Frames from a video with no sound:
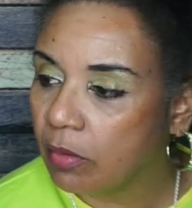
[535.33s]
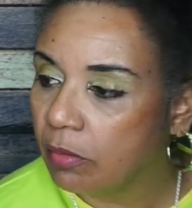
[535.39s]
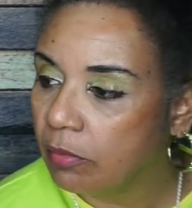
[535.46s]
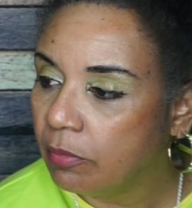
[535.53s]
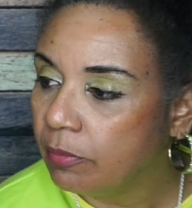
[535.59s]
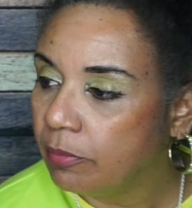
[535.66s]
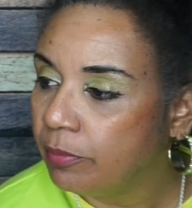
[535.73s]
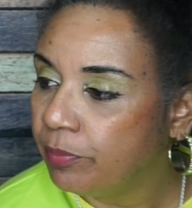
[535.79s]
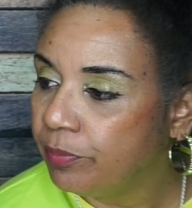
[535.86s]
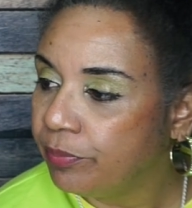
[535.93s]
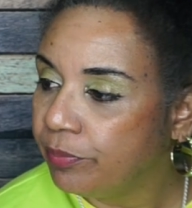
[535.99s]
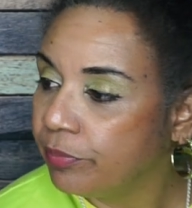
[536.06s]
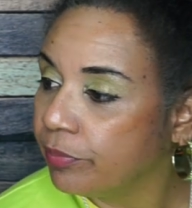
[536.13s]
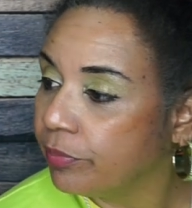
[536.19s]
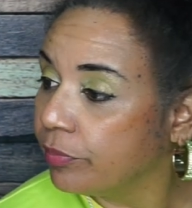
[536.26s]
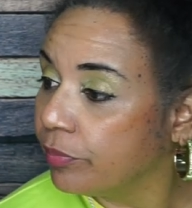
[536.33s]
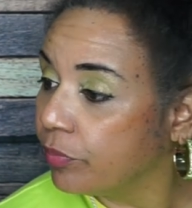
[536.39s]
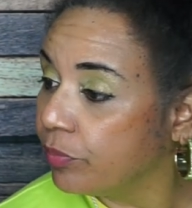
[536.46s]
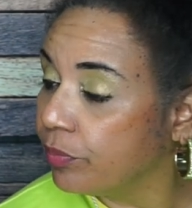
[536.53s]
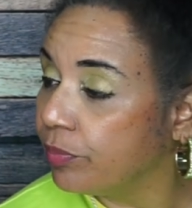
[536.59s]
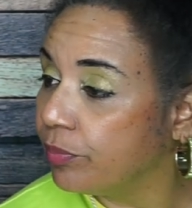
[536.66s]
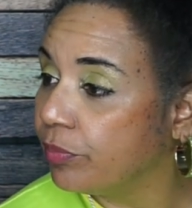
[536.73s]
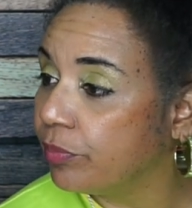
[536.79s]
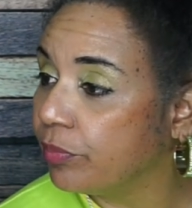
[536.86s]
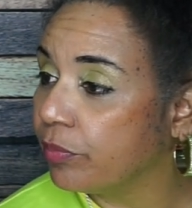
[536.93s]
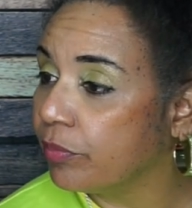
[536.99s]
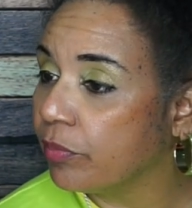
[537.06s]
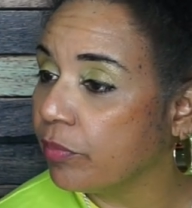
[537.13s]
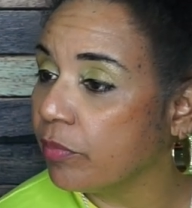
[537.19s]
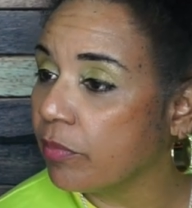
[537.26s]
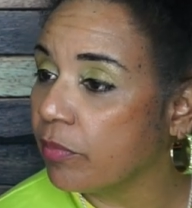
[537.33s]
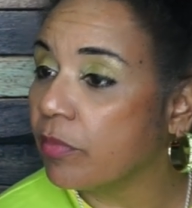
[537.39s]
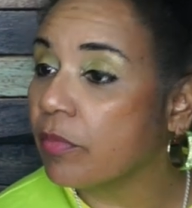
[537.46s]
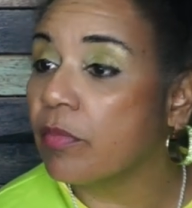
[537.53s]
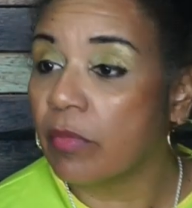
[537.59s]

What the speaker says: (silent)